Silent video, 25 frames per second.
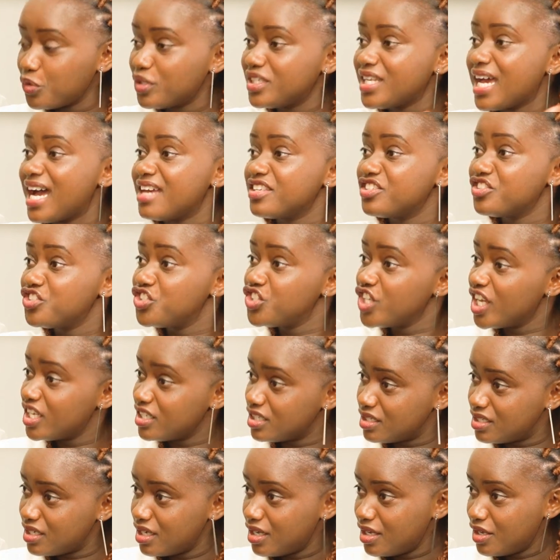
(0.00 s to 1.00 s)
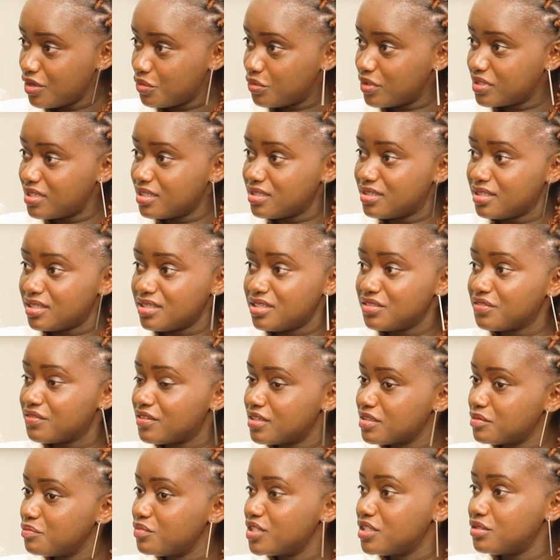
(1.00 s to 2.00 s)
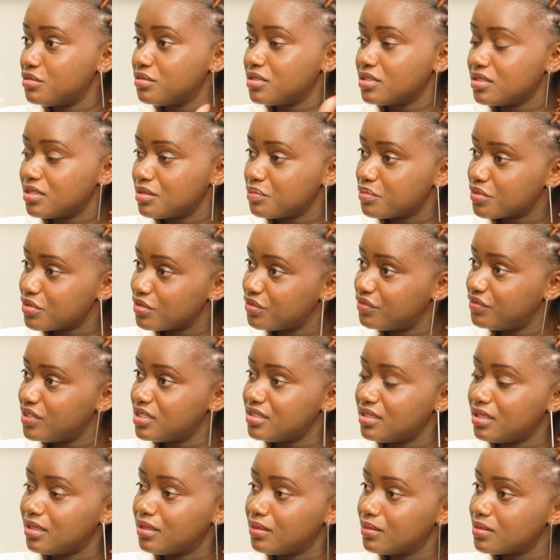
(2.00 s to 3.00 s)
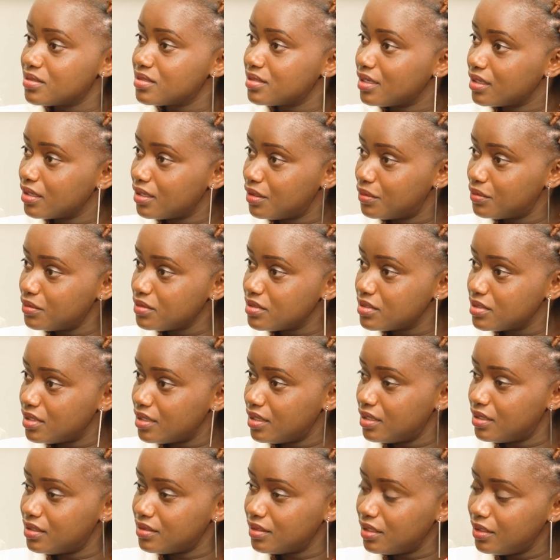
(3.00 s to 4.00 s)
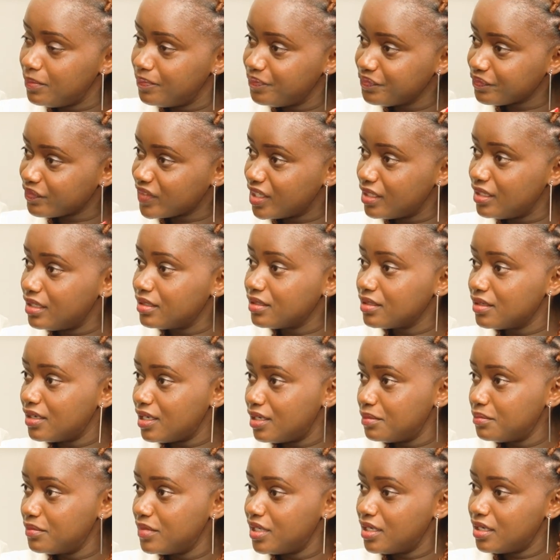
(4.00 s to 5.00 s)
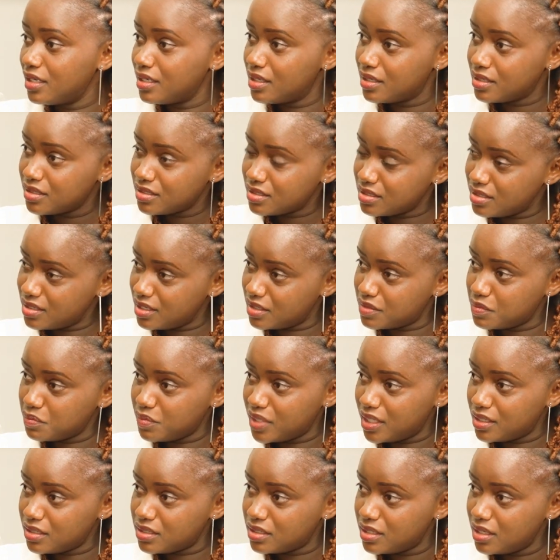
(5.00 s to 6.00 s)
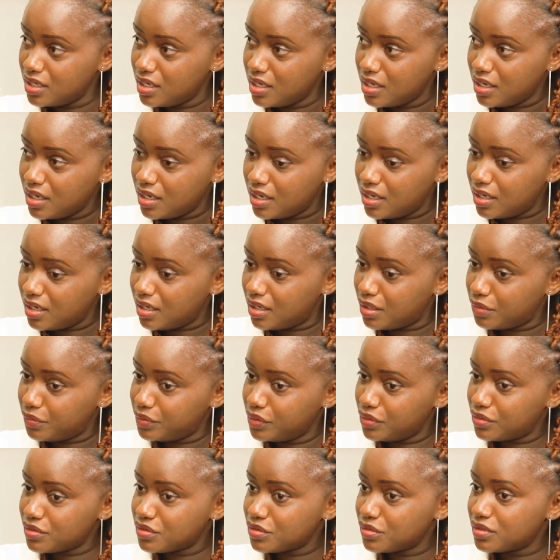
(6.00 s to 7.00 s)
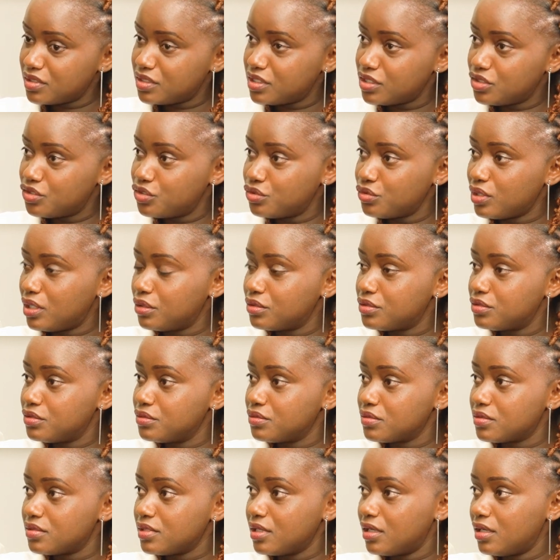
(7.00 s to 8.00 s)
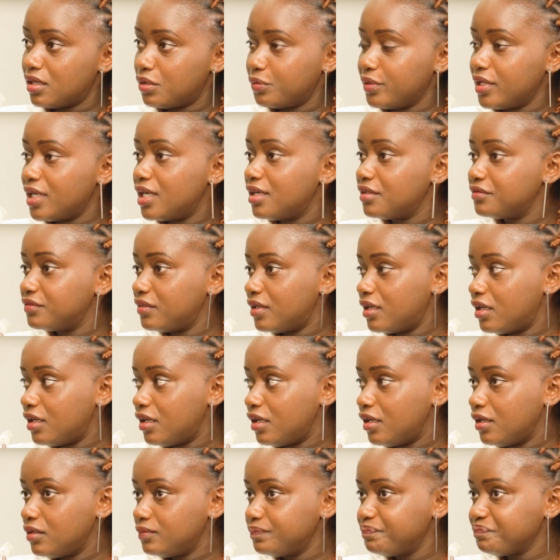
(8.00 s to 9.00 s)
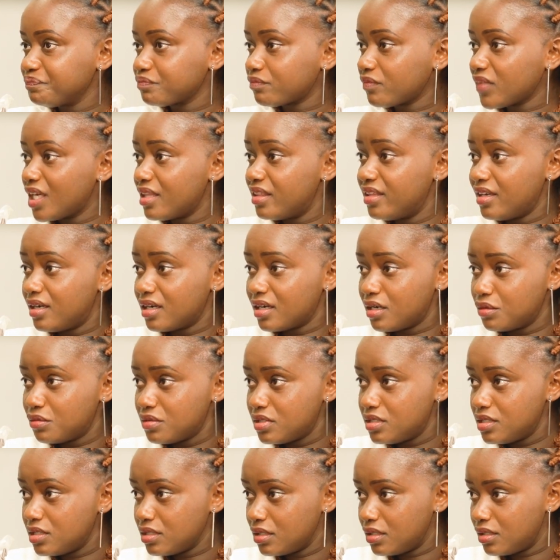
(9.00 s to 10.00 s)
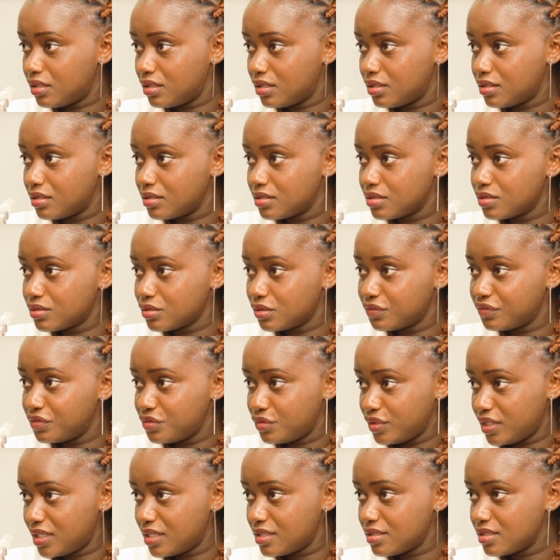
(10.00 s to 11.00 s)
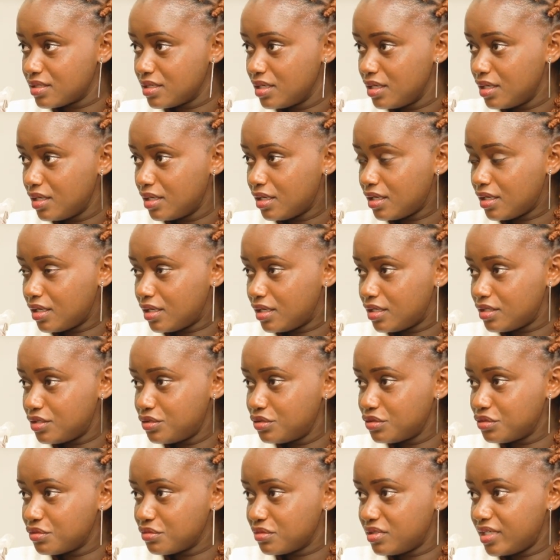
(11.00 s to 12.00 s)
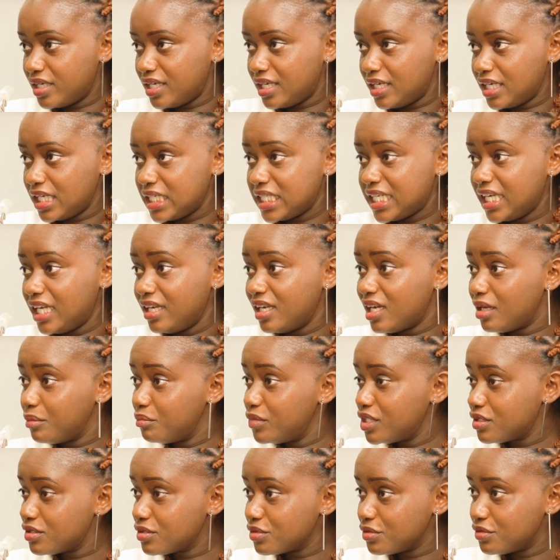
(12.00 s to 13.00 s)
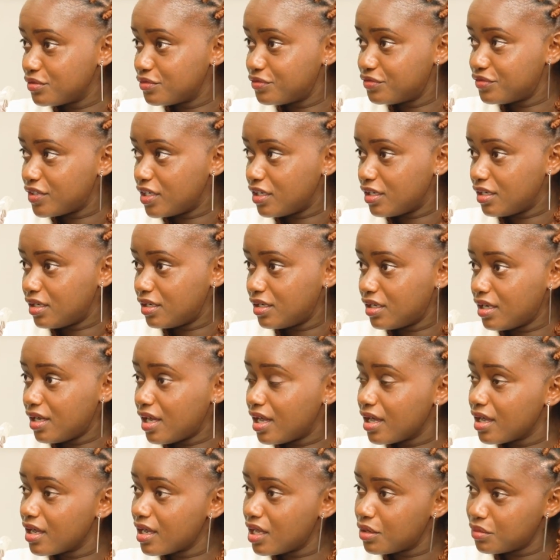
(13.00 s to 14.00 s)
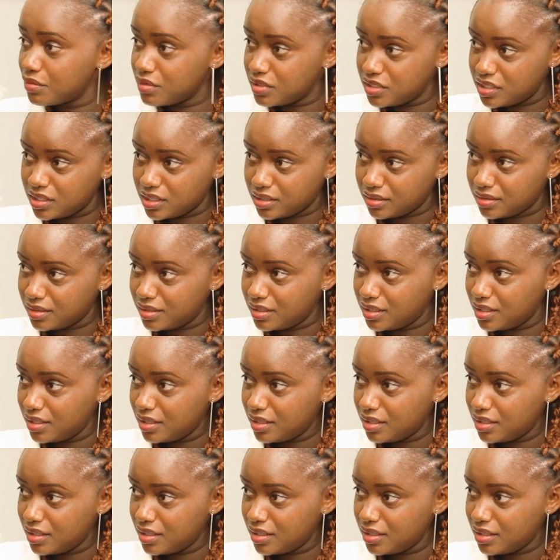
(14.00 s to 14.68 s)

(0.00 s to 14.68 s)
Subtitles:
What has changed? Okay. What is the difference between the profit and loss account and the income statement? We also teach you how to use the accounting softwares. Due to the dynamics of accounting,